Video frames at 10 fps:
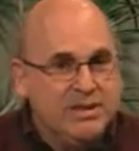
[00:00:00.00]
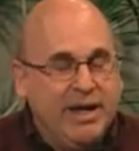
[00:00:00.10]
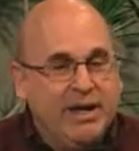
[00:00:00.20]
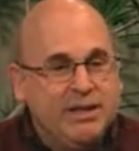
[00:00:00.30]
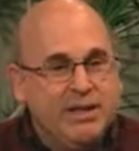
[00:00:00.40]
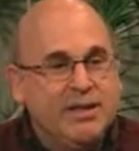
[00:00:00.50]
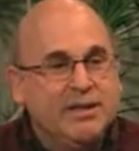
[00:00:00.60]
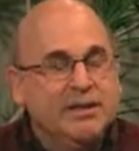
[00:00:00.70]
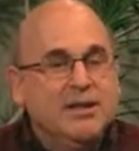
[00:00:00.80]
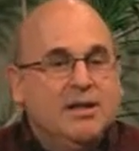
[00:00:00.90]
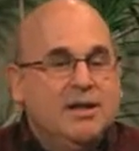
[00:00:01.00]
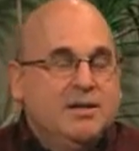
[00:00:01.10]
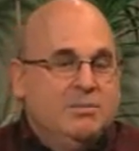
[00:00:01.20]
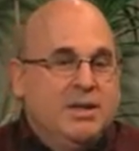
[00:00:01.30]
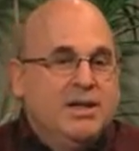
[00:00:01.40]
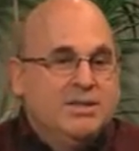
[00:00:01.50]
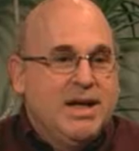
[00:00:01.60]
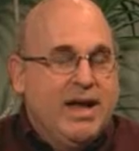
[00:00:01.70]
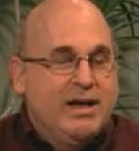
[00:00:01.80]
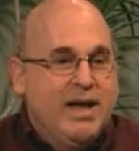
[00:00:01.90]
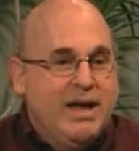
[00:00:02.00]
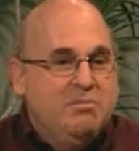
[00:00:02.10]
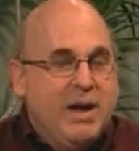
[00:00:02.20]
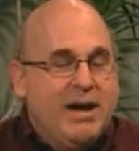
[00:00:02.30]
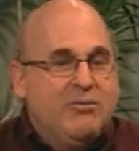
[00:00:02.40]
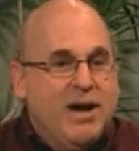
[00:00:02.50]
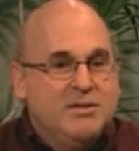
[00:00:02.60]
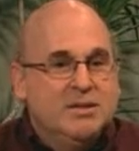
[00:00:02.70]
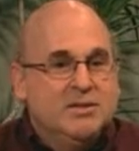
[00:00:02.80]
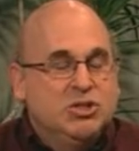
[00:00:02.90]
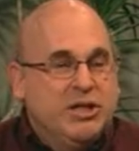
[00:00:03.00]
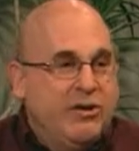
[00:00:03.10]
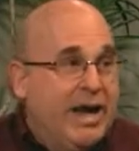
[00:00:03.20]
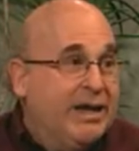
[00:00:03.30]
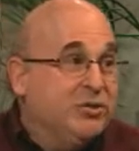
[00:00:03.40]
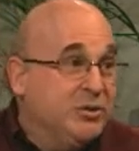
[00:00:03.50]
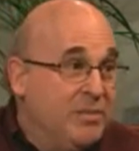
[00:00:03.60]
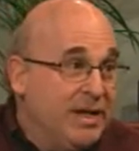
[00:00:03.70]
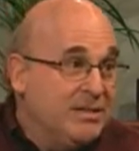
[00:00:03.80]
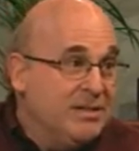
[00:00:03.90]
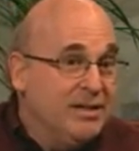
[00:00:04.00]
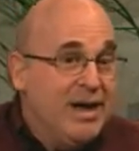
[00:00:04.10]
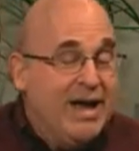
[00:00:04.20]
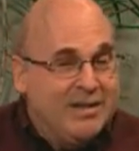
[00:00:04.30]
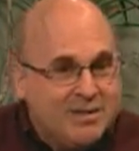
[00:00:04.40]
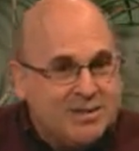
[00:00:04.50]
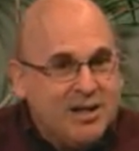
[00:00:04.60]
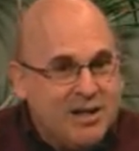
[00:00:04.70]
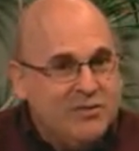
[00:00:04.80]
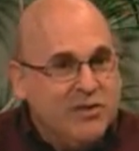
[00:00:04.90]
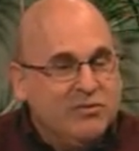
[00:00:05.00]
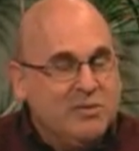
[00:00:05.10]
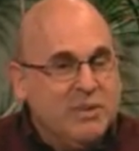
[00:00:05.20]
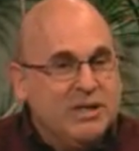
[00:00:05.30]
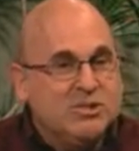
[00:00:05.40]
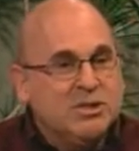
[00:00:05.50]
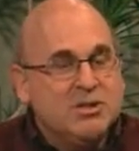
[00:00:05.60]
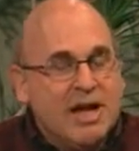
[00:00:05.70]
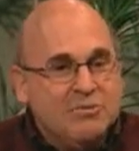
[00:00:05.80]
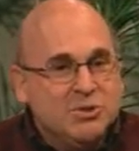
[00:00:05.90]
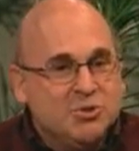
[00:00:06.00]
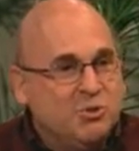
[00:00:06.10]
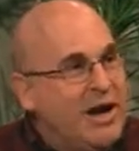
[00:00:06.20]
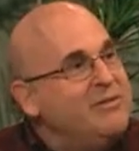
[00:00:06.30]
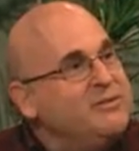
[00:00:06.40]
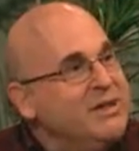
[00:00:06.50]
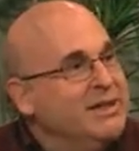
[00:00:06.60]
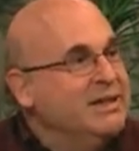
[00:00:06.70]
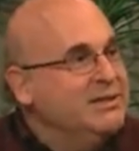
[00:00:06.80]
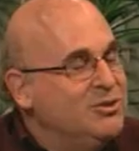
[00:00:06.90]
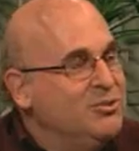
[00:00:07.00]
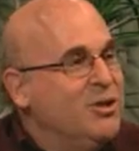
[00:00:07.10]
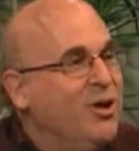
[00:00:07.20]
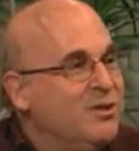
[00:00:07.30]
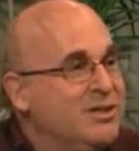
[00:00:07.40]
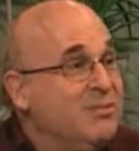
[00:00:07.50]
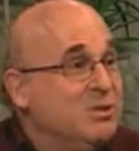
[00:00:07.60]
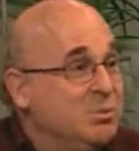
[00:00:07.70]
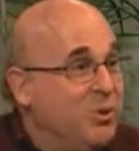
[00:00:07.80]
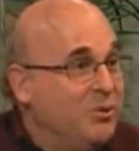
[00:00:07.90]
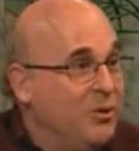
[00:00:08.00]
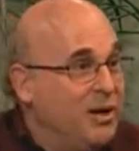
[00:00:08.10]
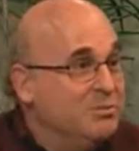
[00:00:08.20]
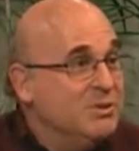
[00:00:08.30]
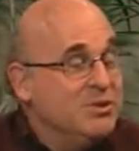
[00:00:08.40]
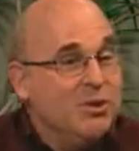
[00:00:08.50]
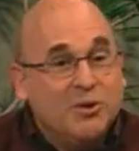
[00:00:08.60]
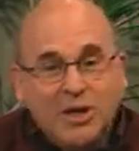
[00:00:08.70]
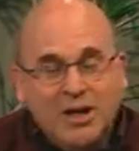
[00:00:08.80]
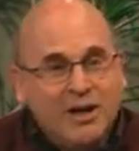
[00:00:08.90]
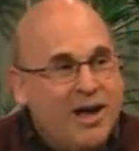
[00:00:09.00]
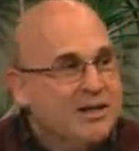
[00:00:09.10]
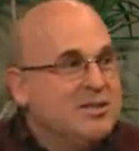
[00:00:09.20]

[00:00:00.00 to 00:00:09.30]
to AD. And because I had background in geriatric medicine and the study of inflammation, I was drafted into the Alzheimer's program. So kind of